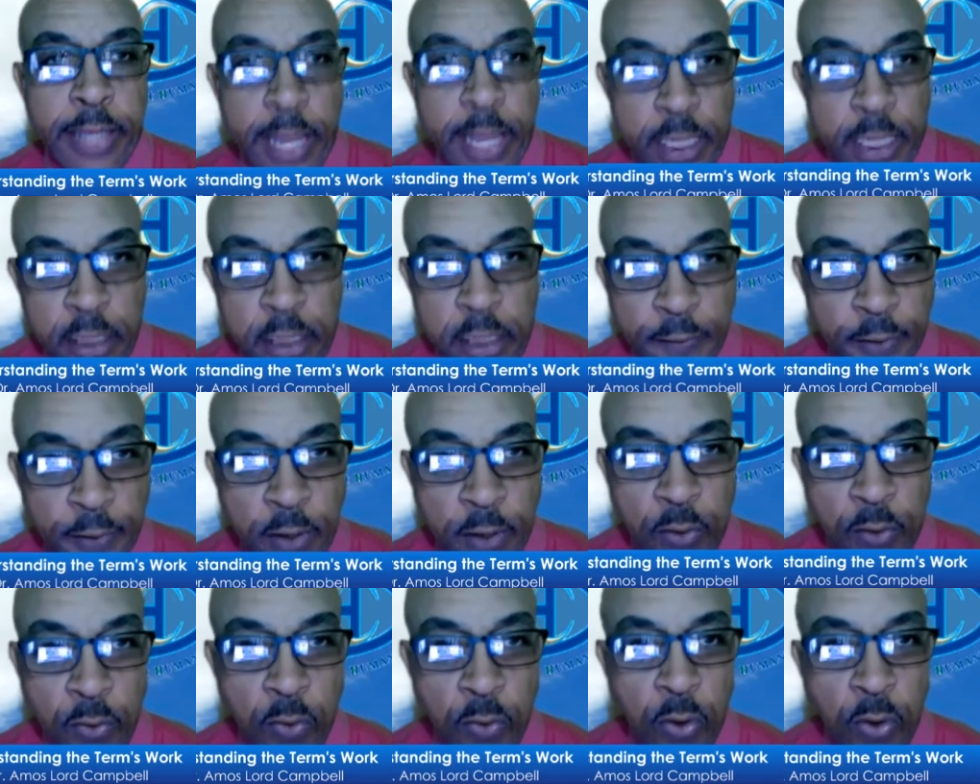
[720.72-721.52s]
test for
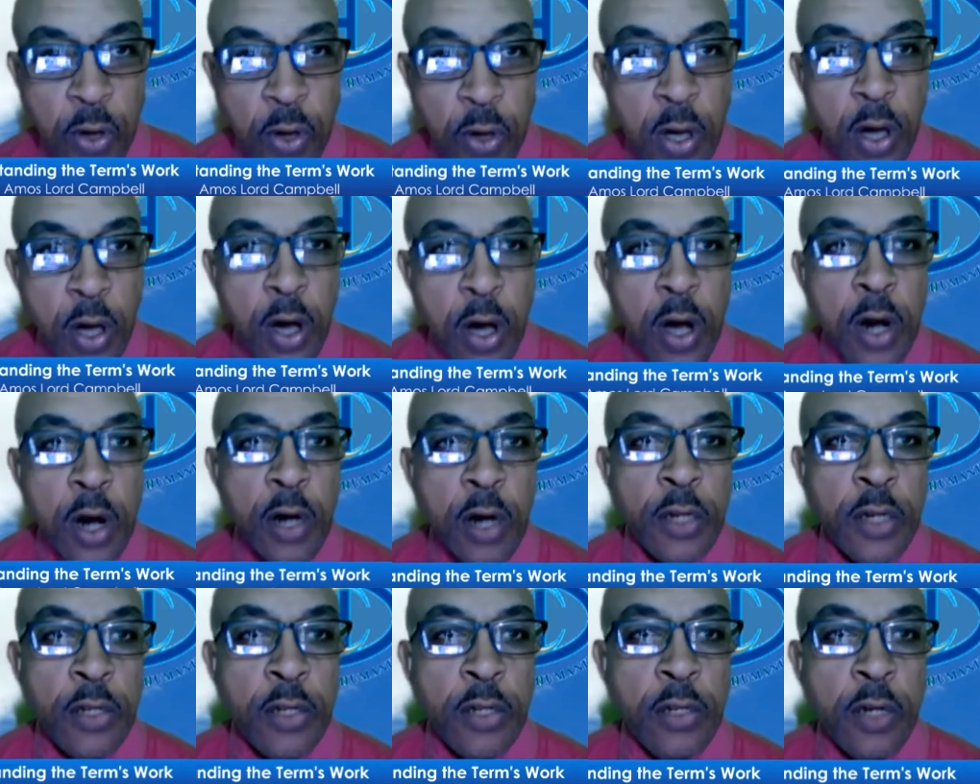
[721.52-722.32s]
you,
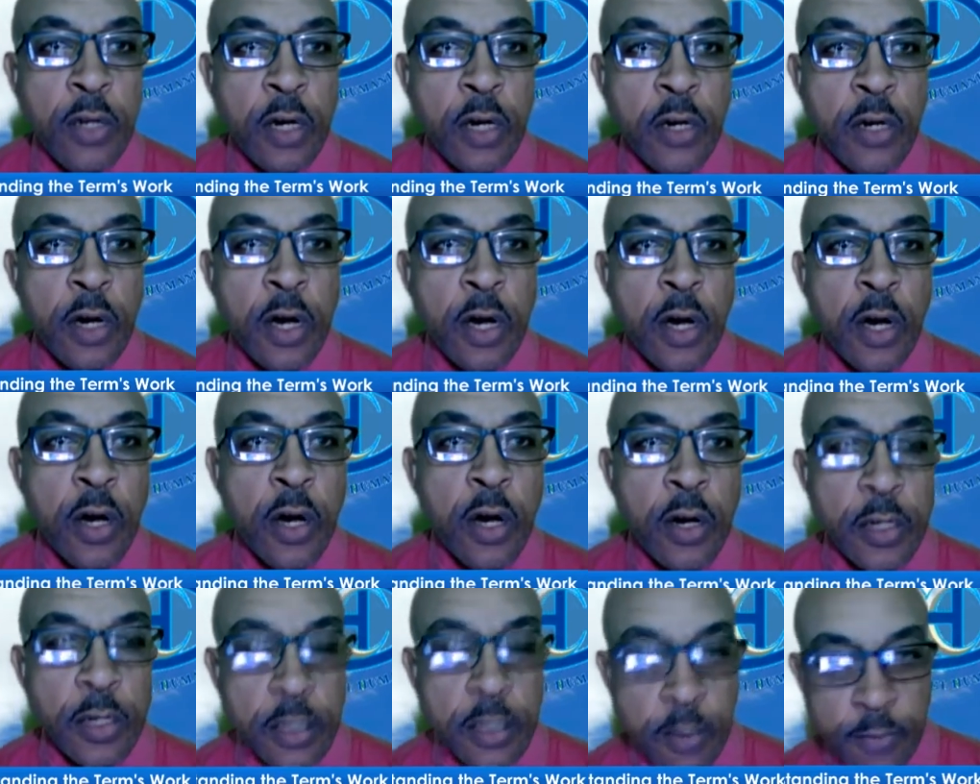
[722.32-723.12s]
or
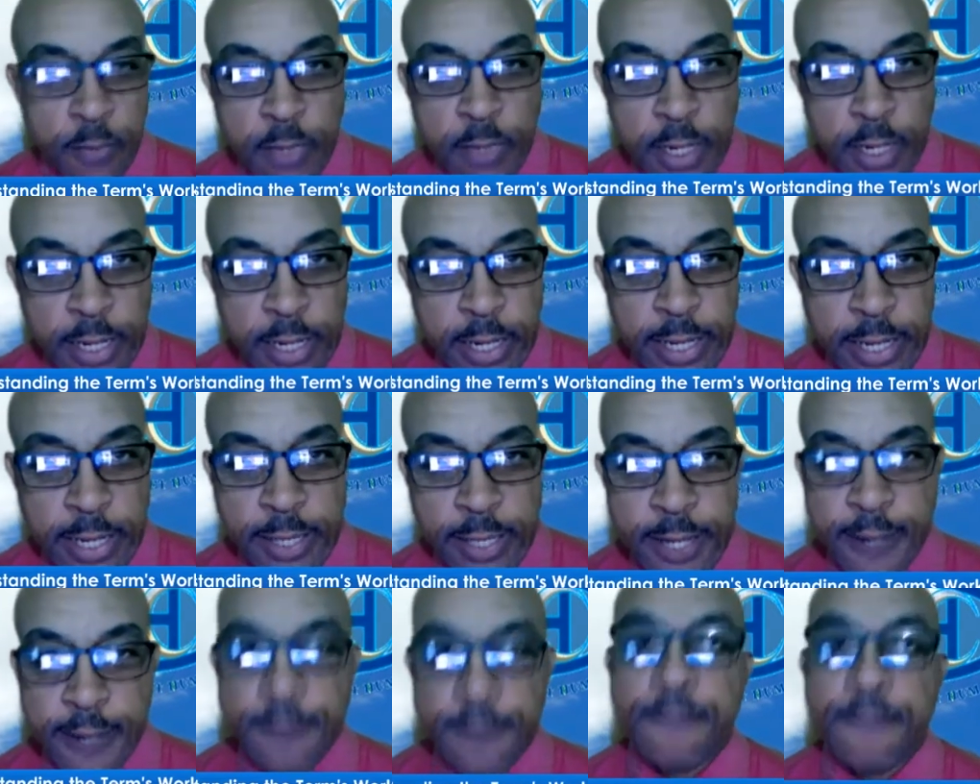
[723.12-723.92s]
something like
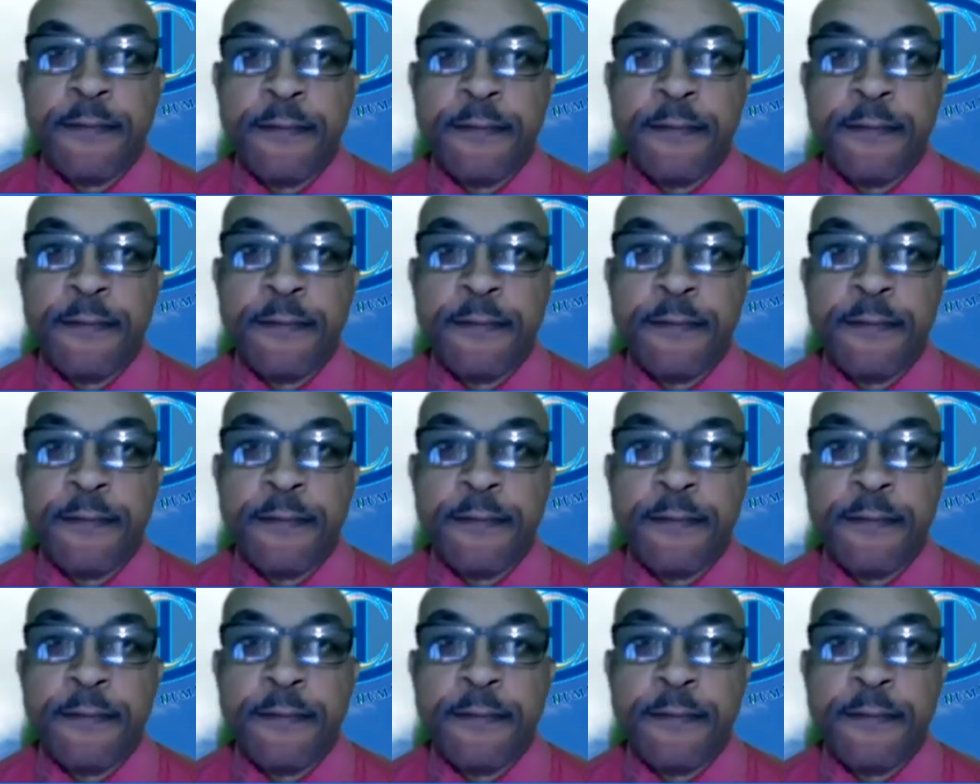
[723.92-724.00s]
that.